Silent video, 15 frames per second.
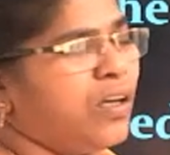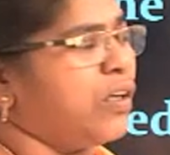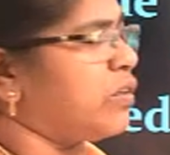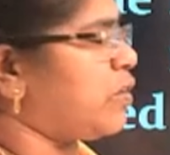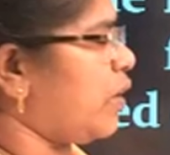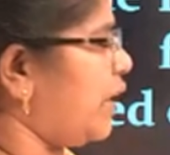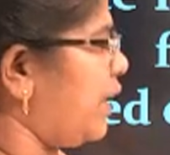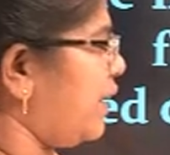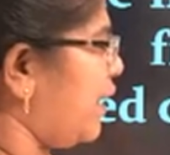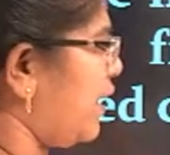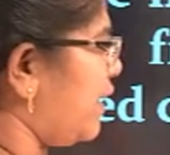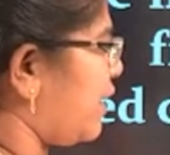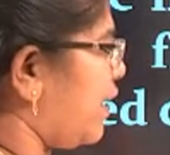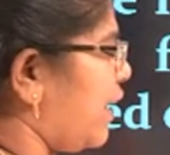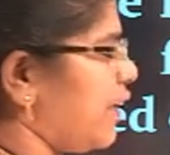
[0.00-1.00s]
So in
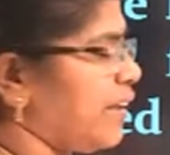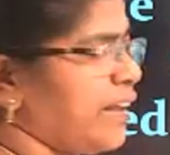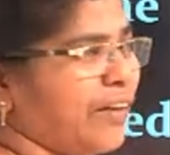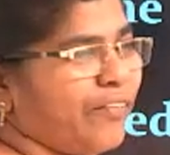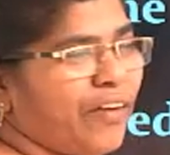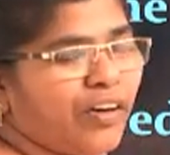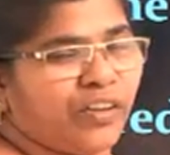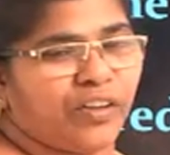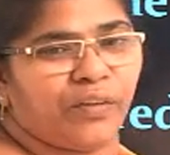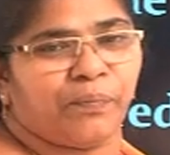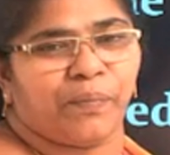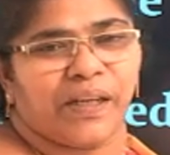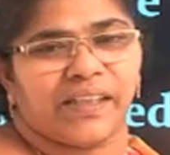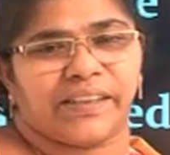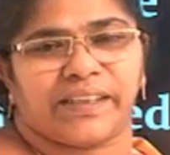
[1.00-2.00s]
that they want to
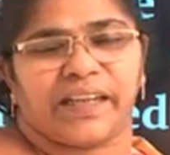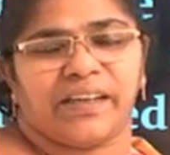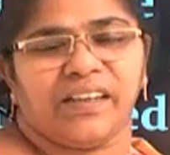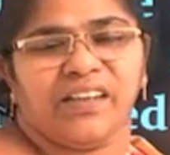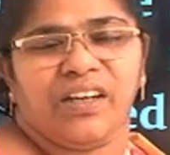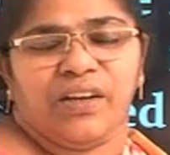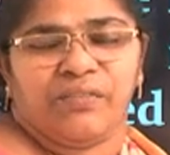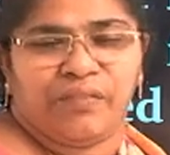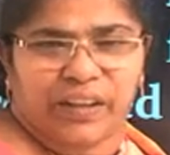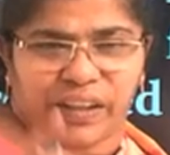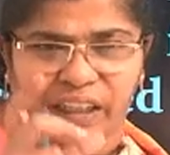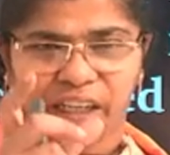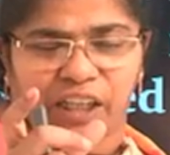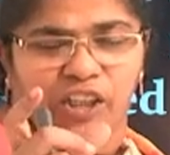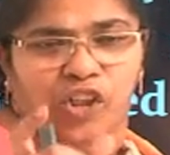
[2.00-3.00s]
build it
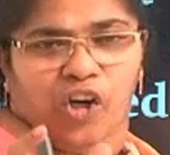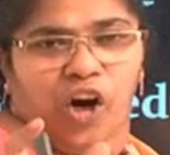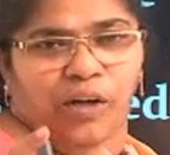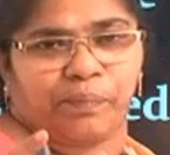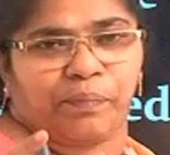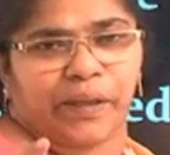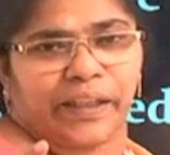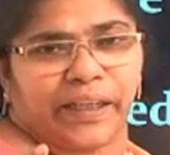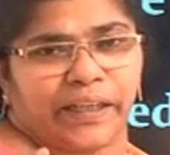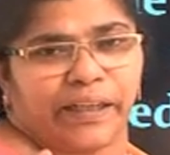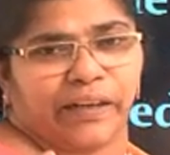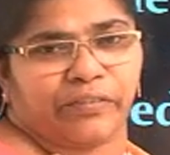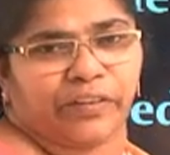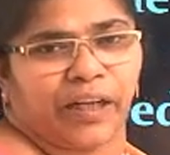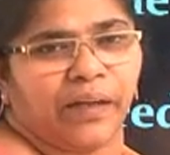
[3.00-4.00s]
within a short period
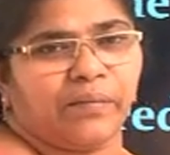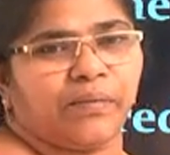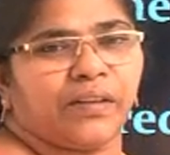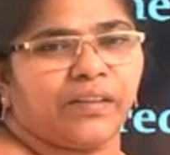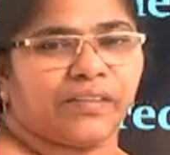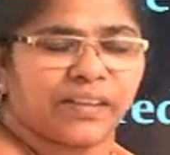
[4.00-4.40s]
of time.